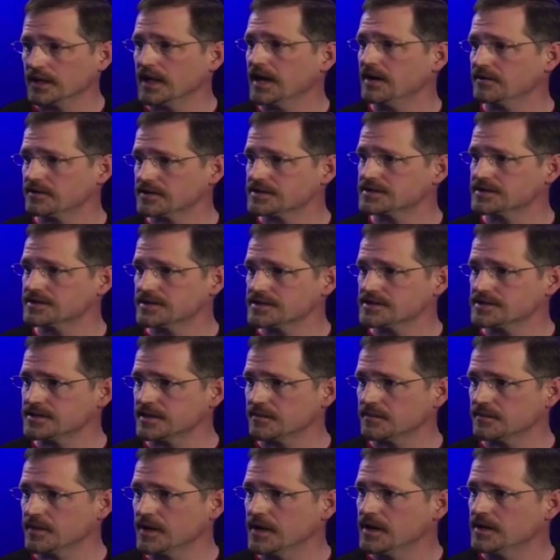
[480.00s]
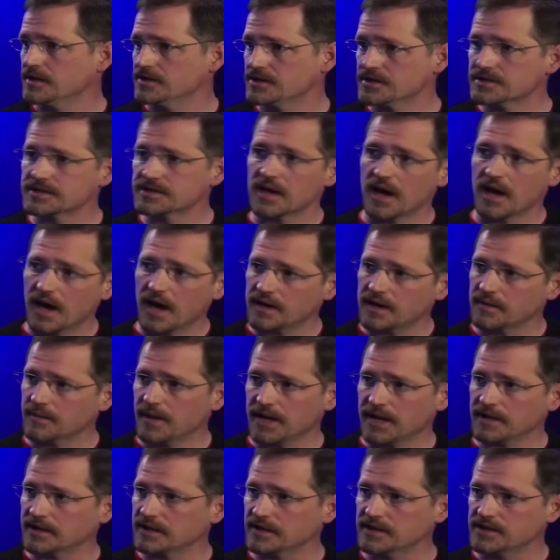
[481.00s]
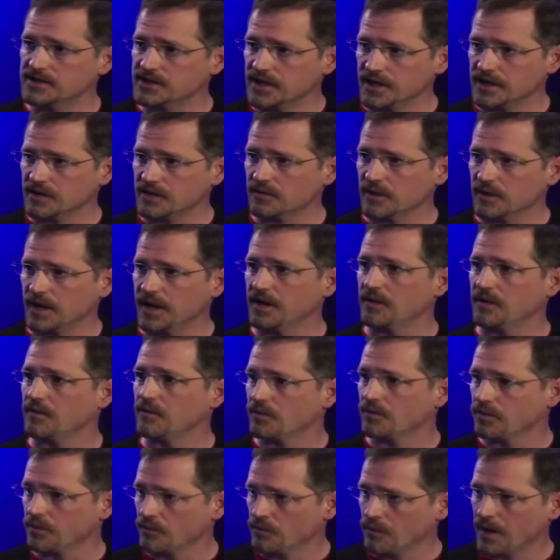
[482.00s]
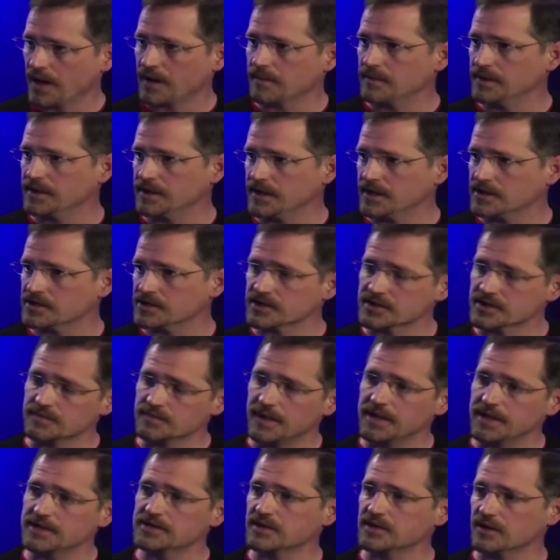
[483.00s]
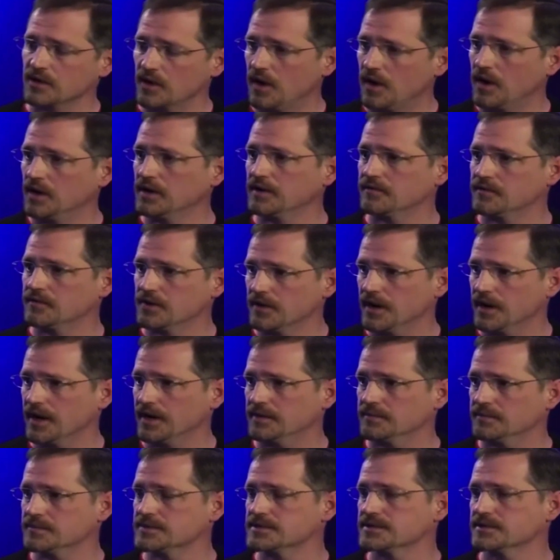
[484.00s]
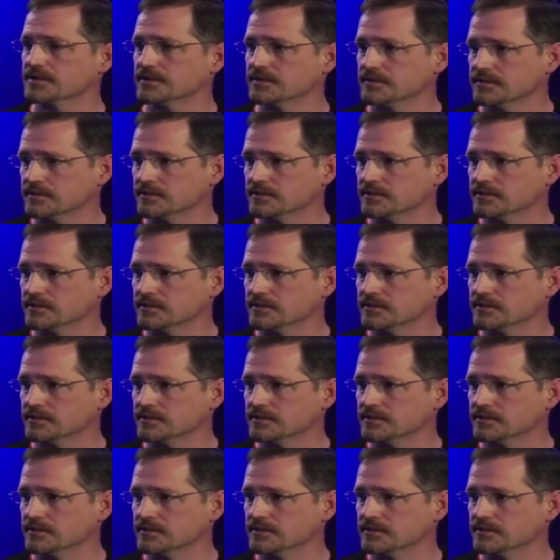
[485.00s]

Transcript: allow the system just to automatically generate recommendations based on all of your items.